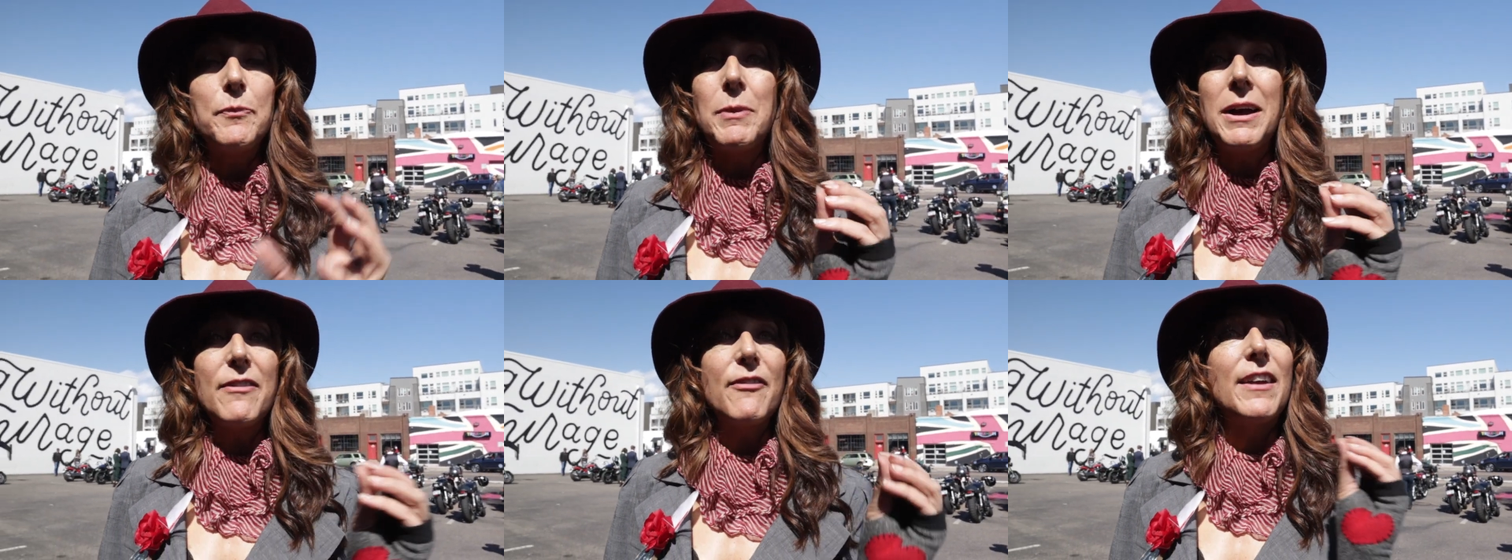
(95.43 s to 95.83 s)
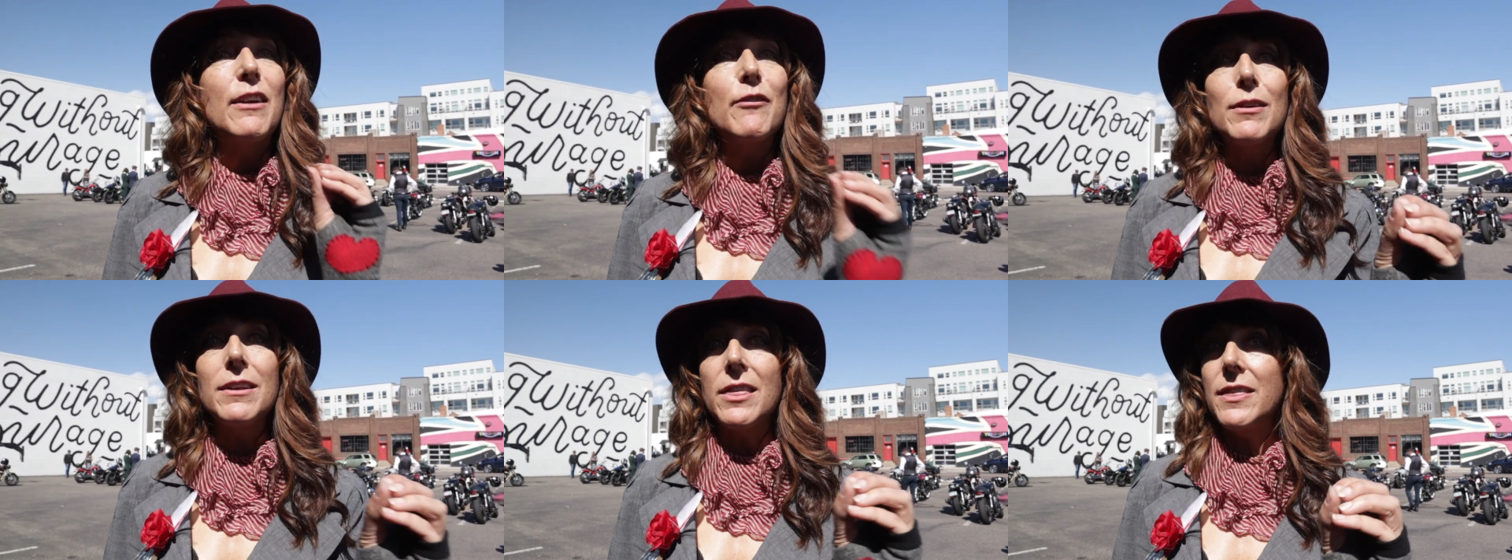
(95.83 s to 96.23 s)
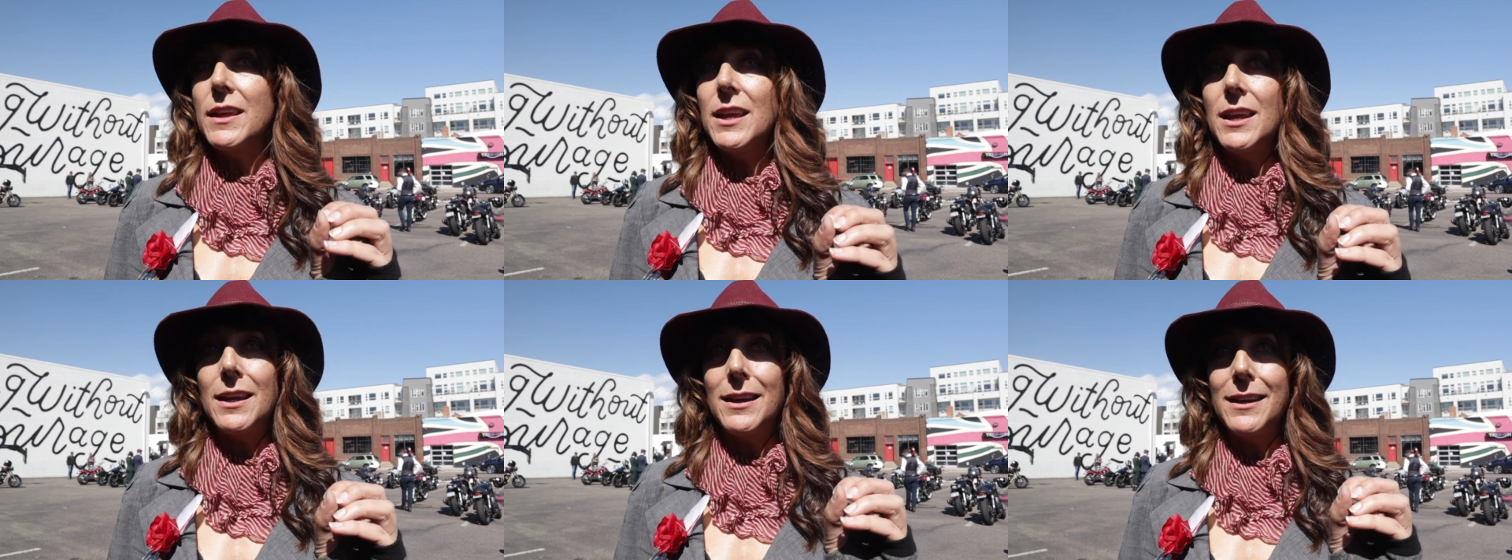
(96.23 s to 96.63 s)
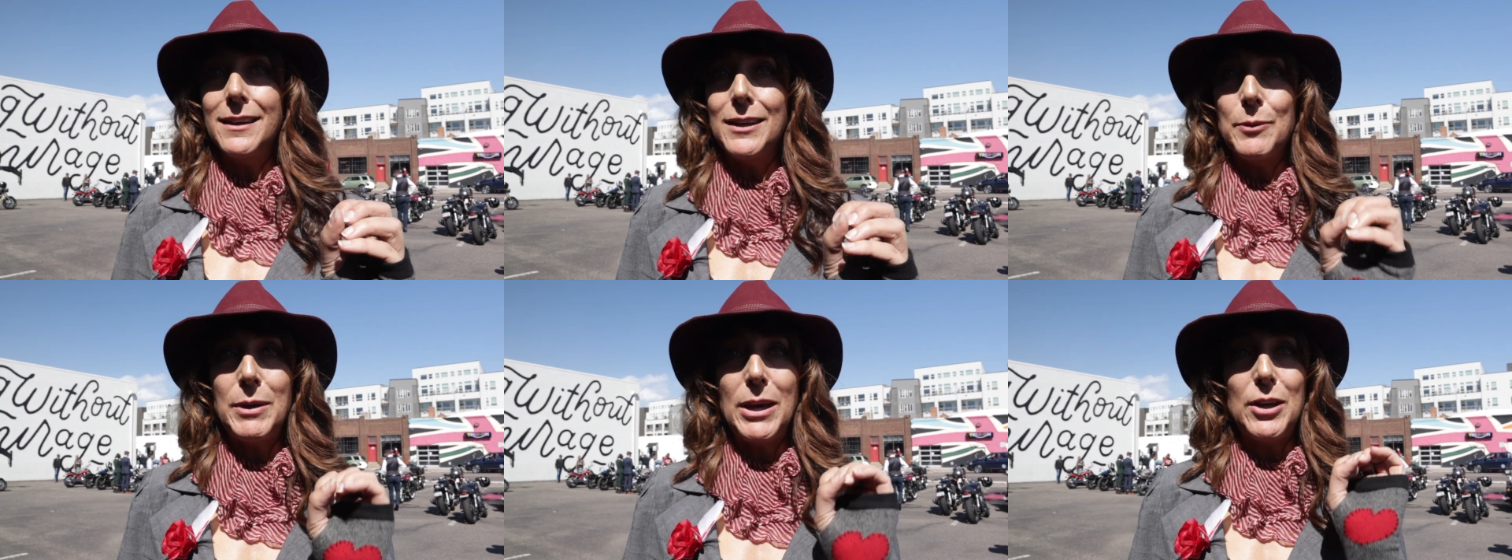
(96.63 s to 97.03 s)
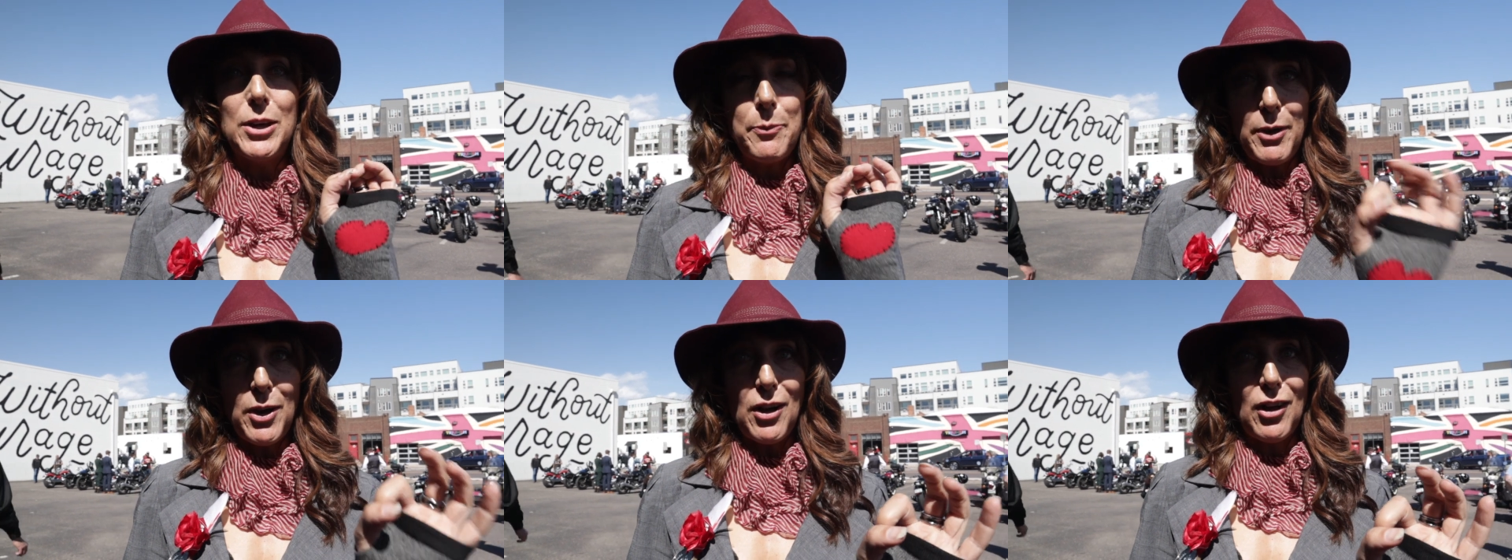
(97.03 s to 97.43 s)
My favorite thing about
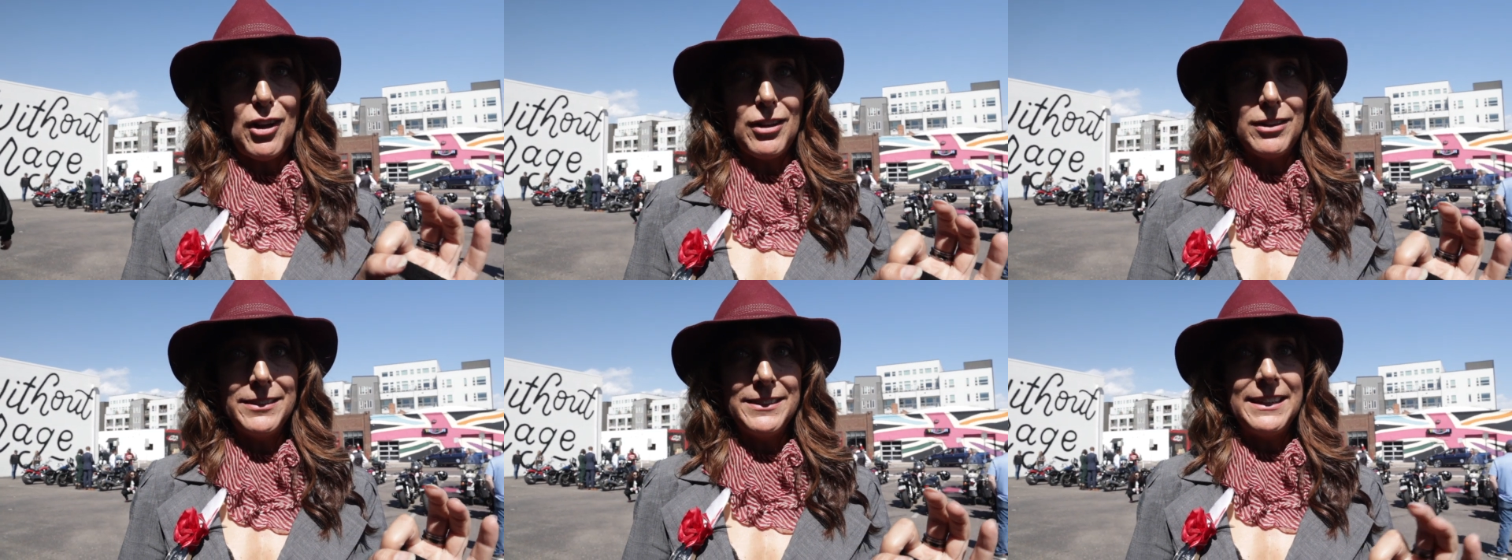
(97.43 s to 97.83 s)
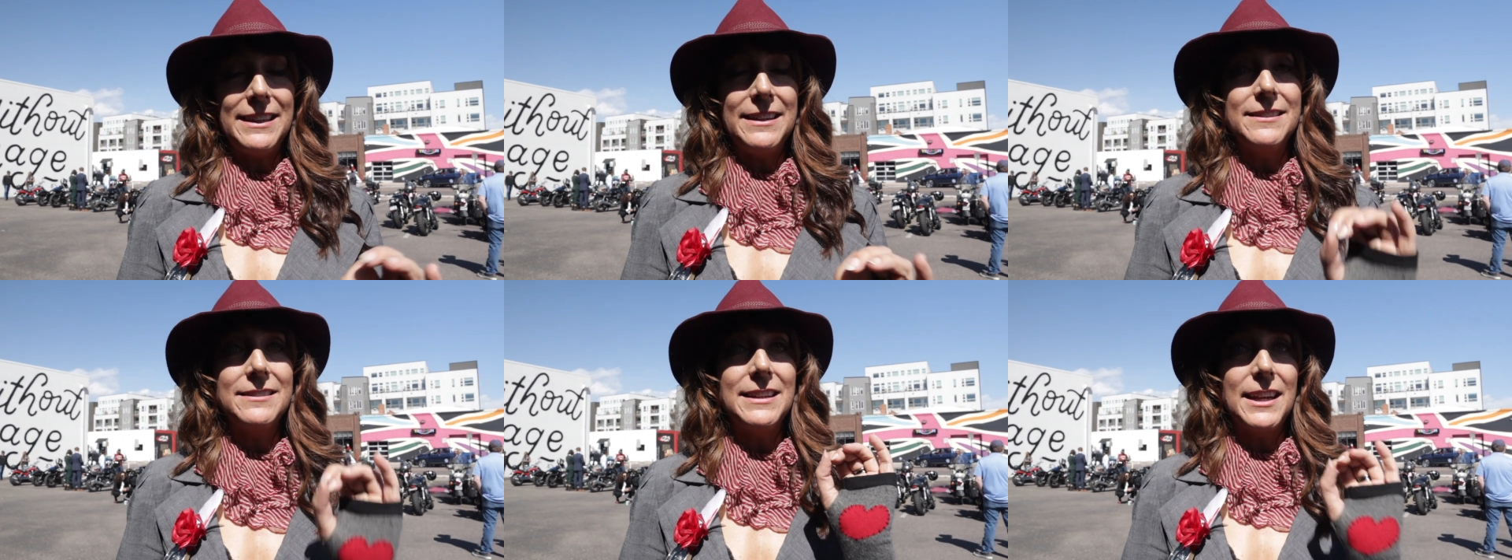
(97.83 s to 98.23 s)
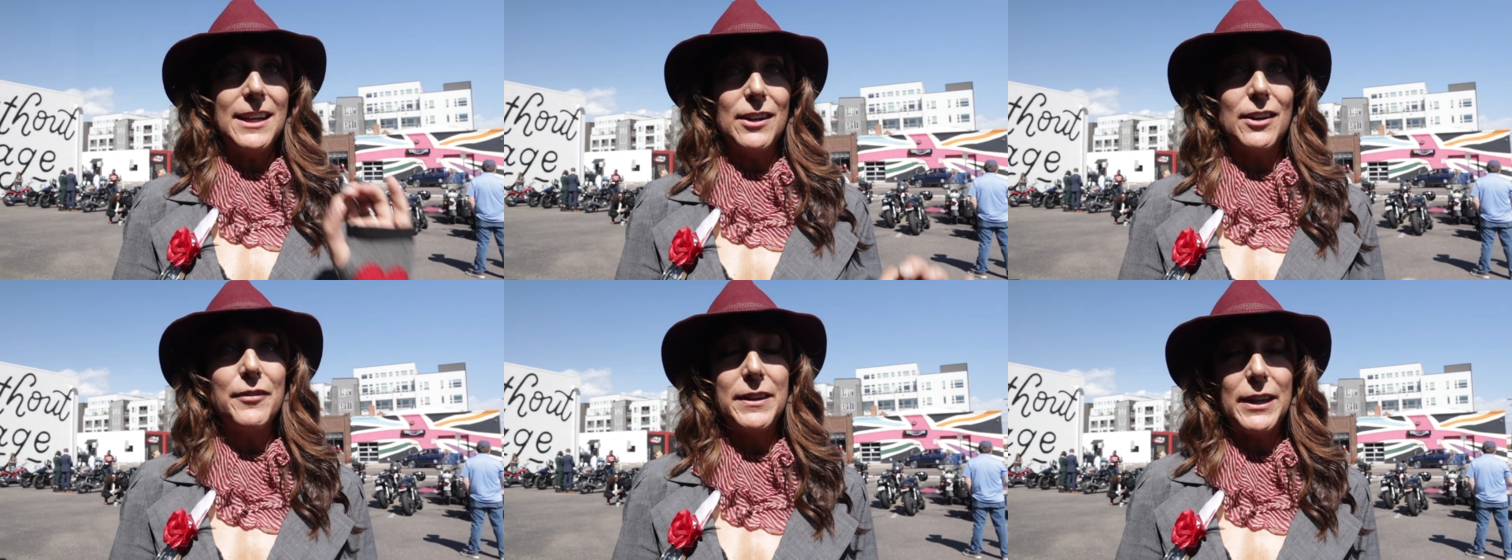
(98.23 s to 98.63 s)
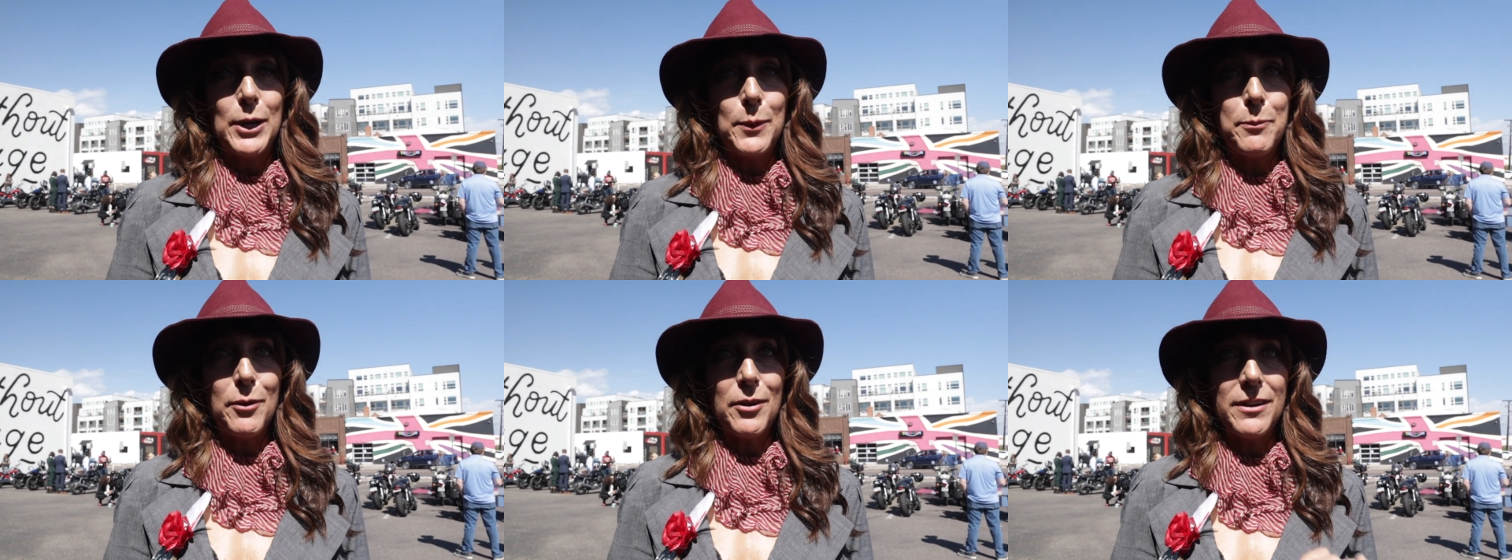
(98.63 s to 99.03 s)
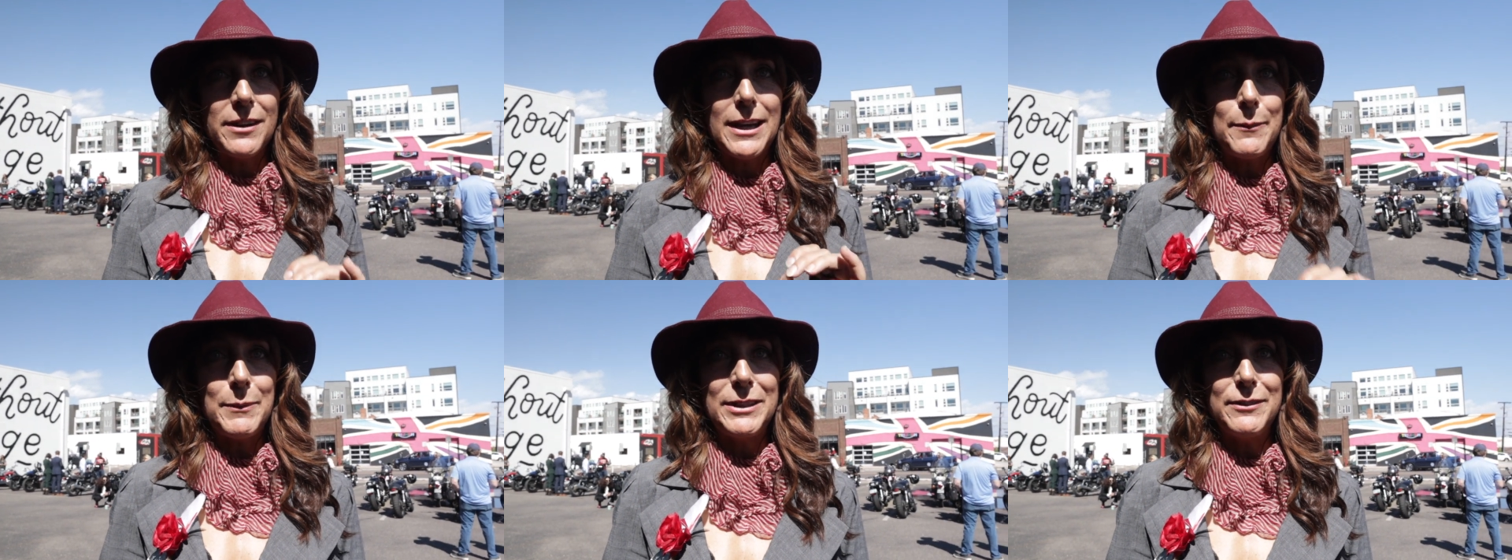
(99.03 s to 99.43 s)
Nepal is getting off of the airport in
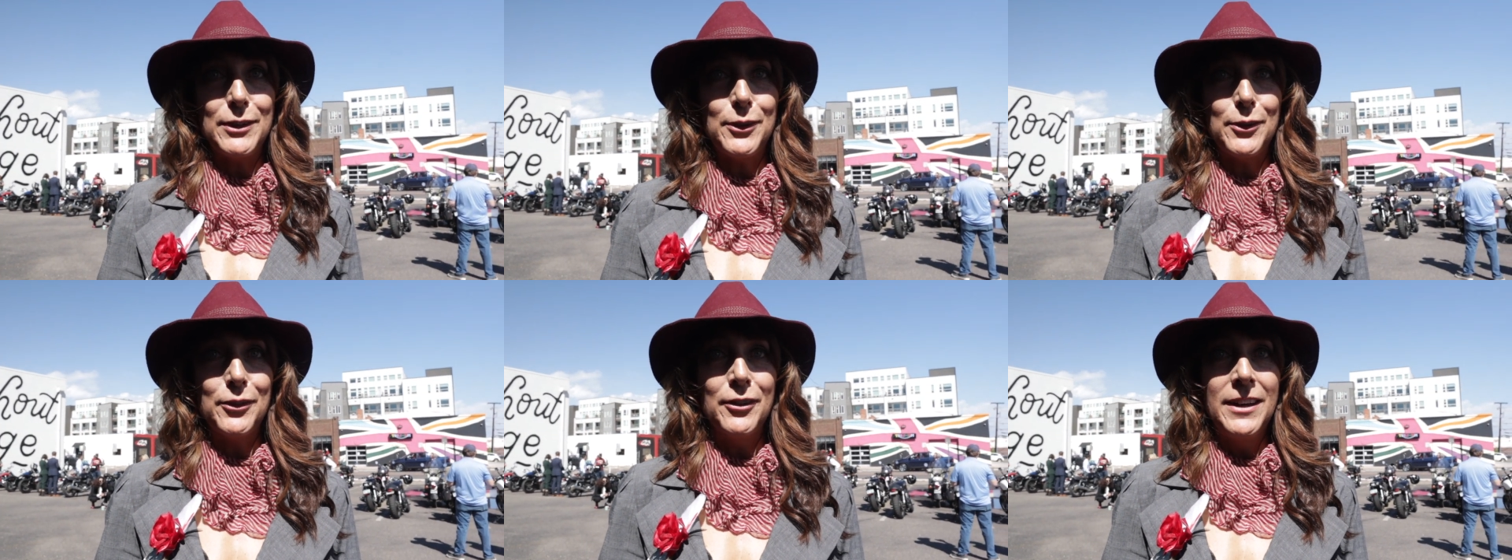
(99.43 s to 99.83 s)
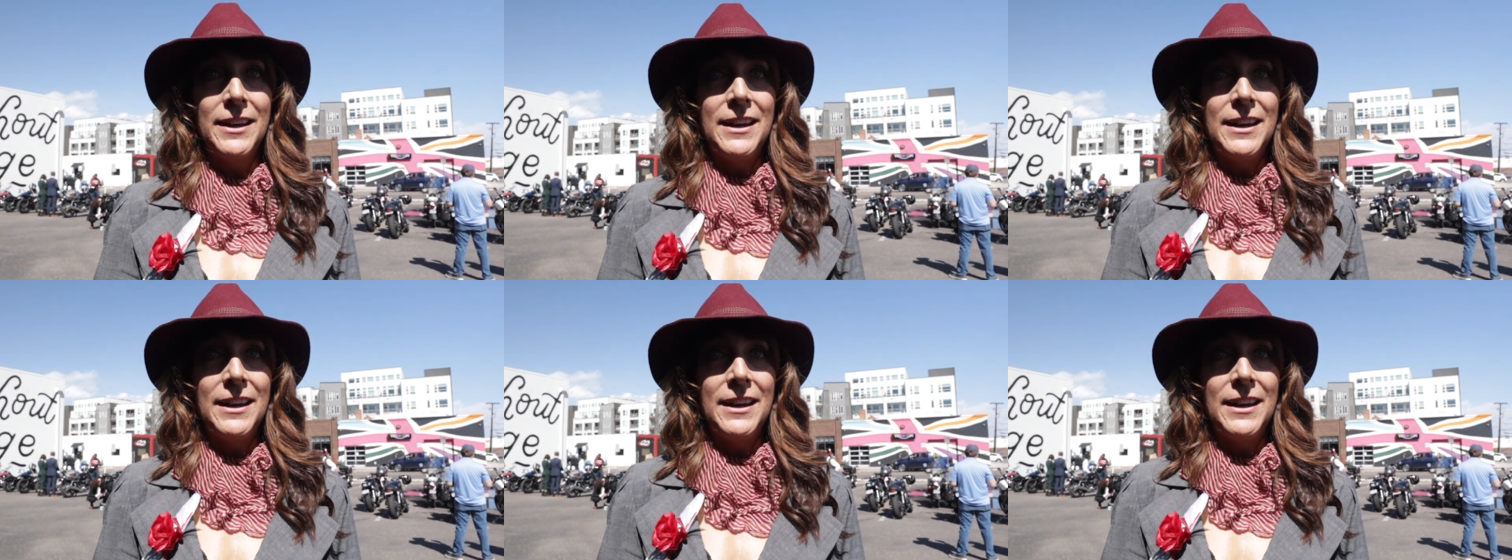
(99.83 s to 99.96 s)
Kathmandu